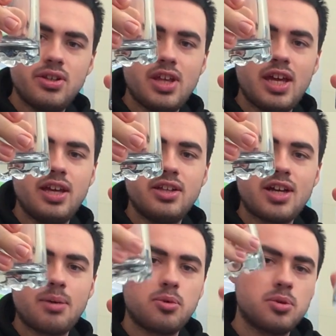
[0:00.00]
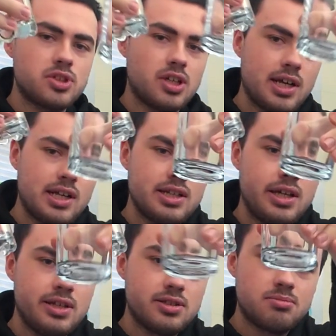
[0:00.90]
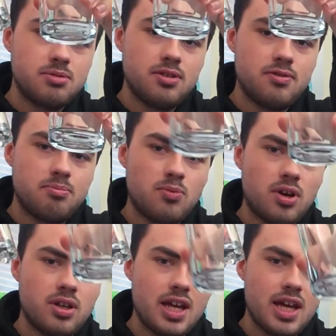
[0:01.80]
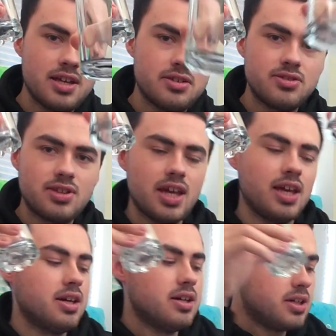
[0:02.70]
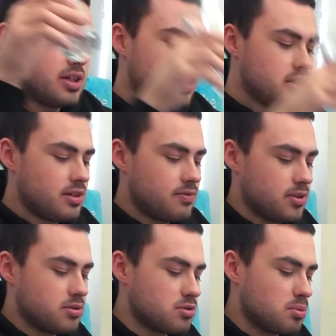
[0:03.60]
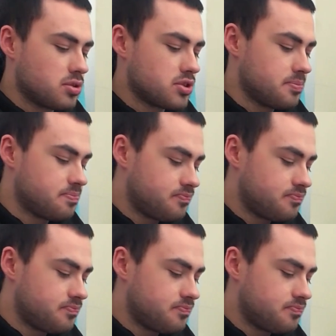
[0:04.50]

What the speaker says: the tap water and the smooth one is the filtered water.